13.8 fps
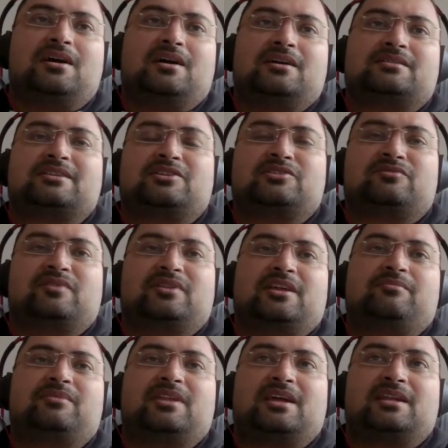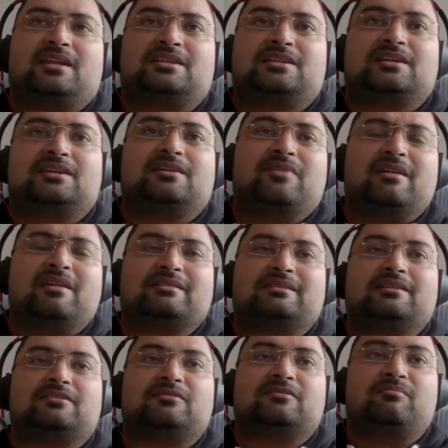sessions with them that where
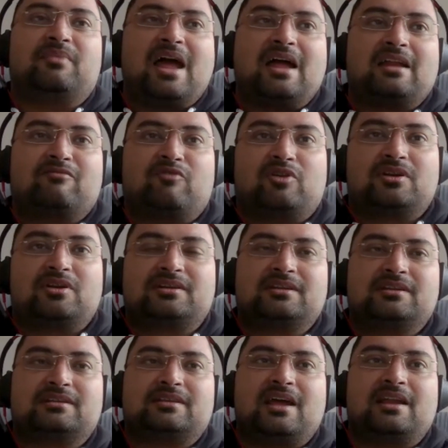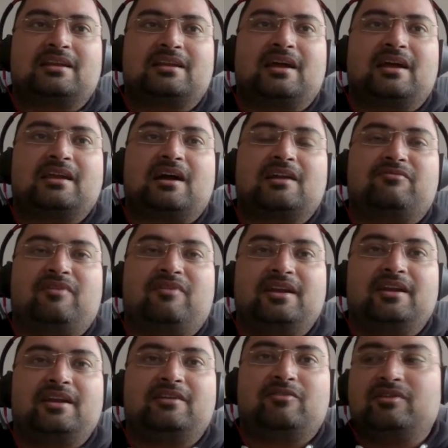is this brand, what it is, and I can't find
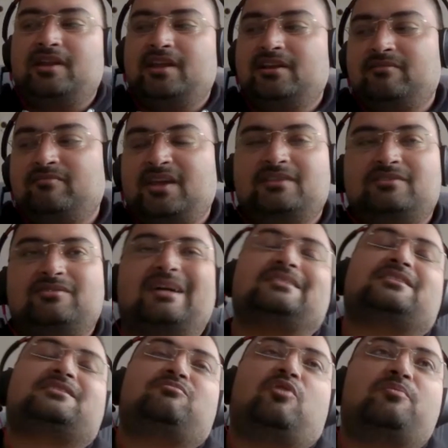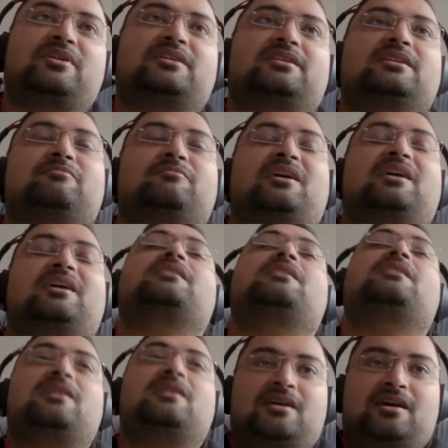it on your LinkedIn page. So I just popped it in my
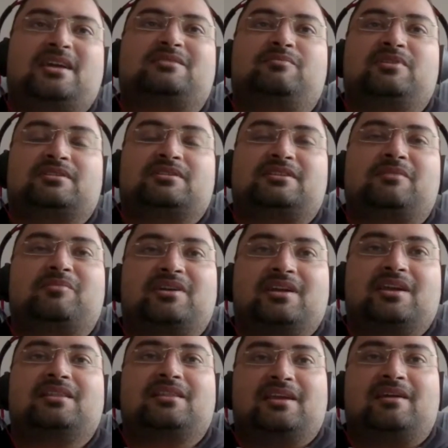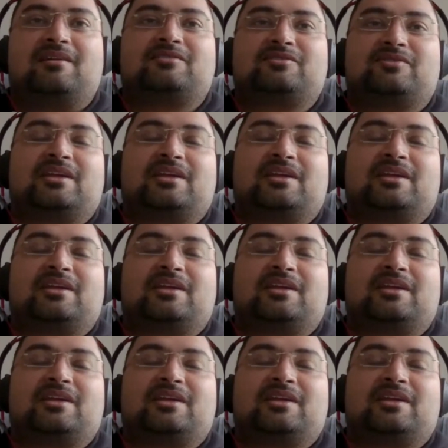experience summary there, so